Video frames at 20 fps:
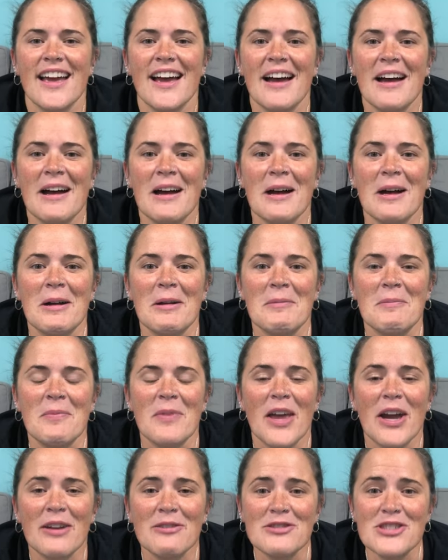um,
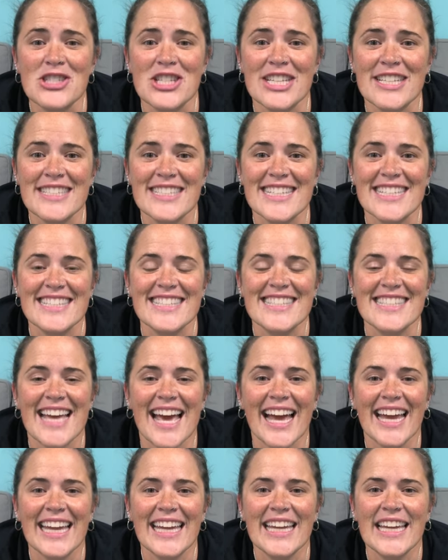of Jesus
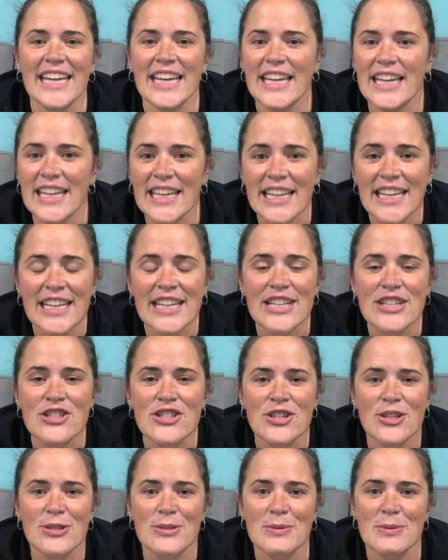that He
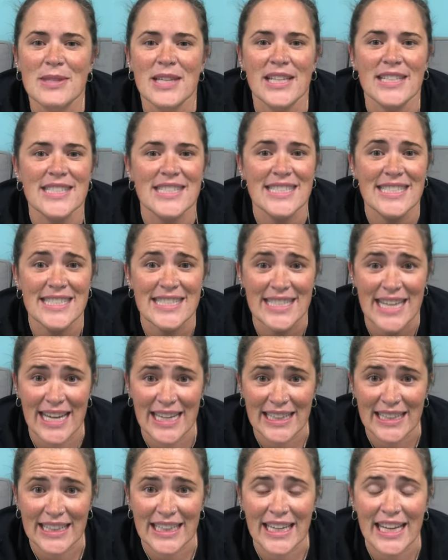shares with us
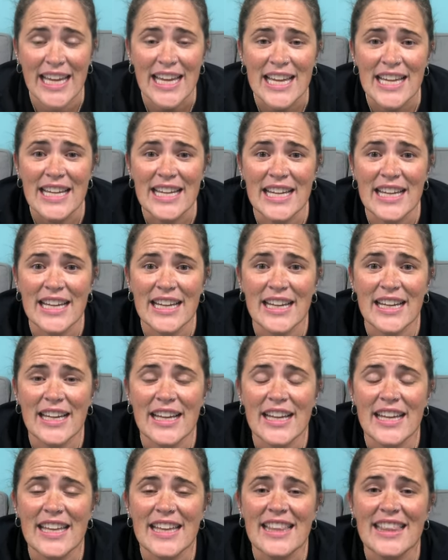daily.
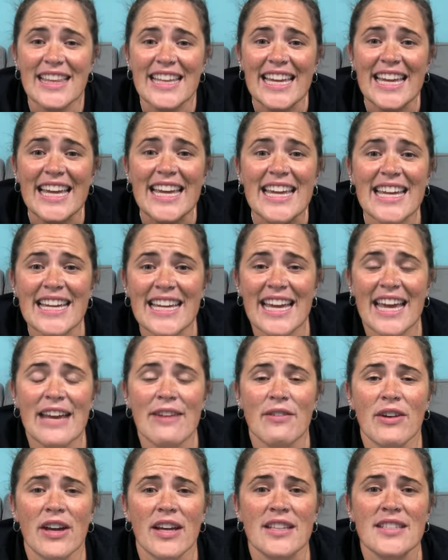He
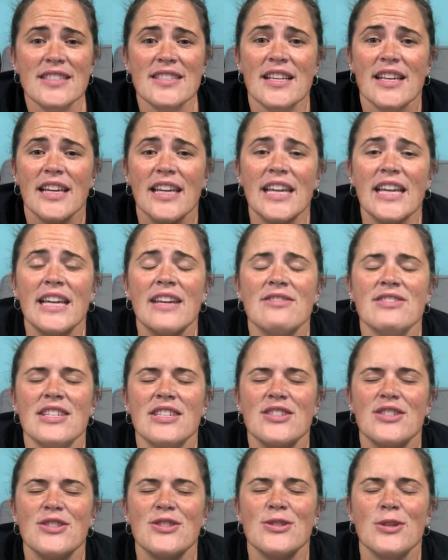gave us, He gives
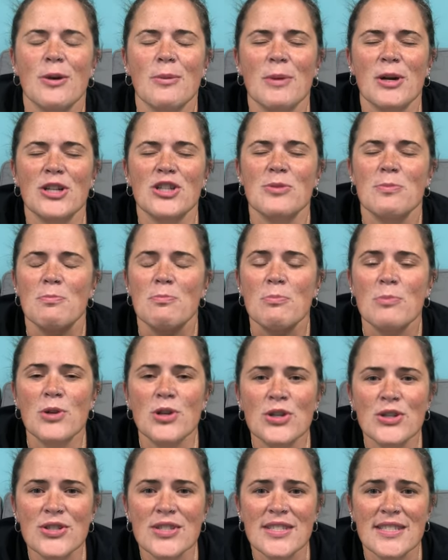us so much
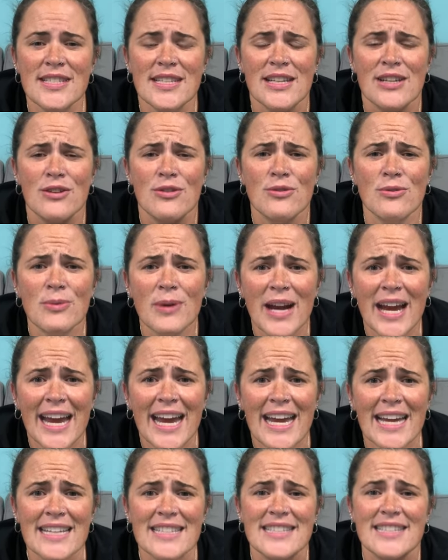mercy,
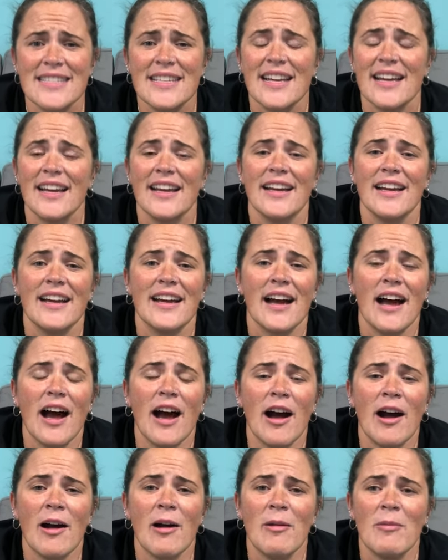grace.
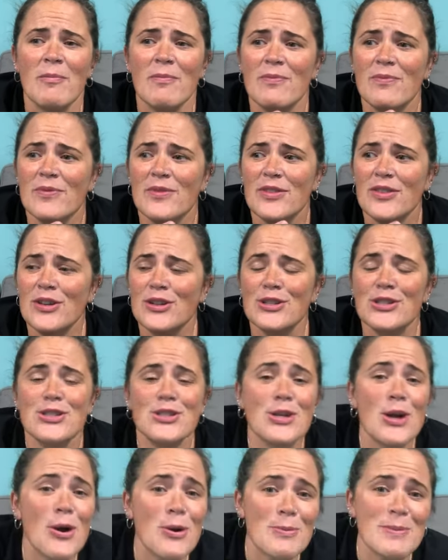Um, there's
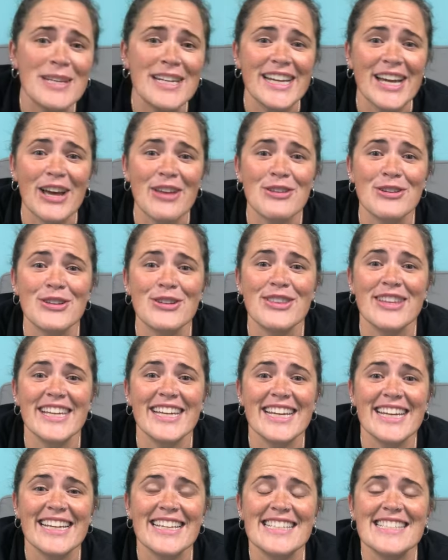so many other
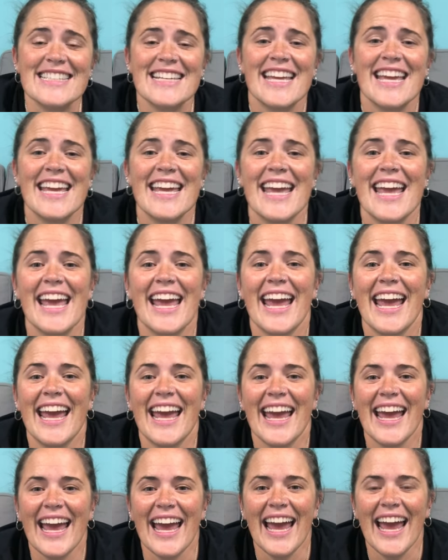things
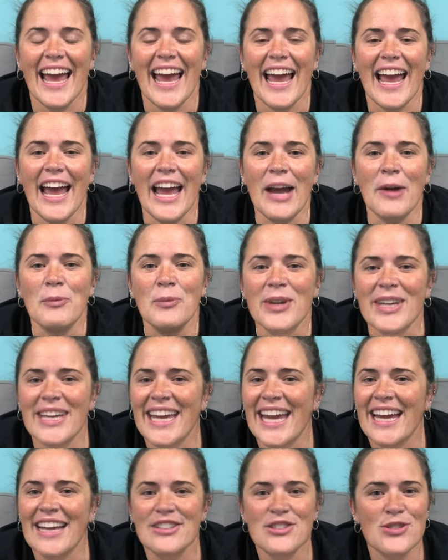and we
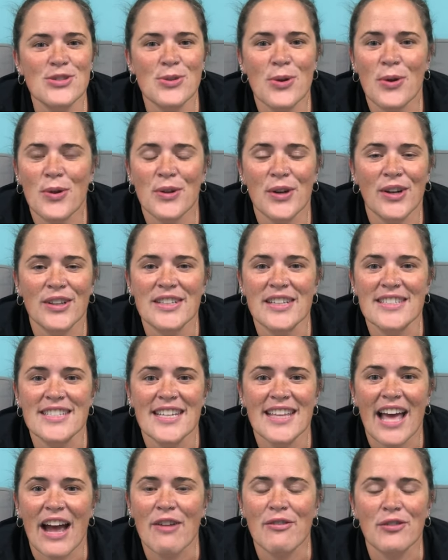can't just hold on to
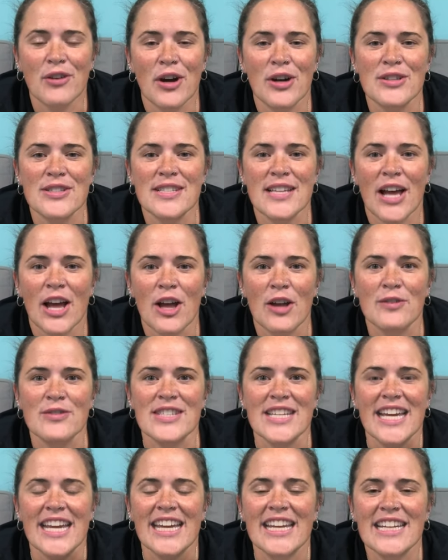that for
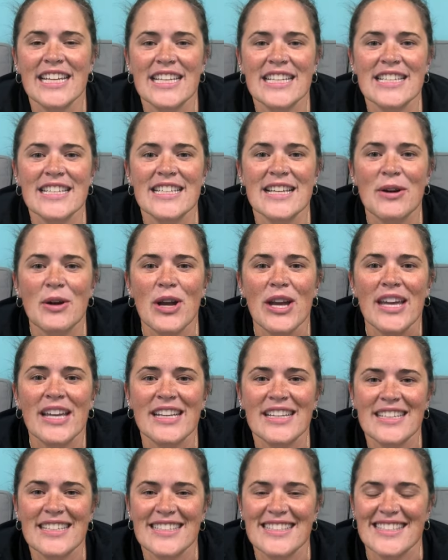ourselves it is it
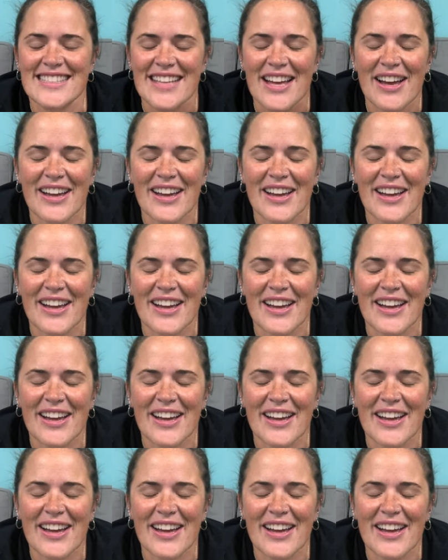is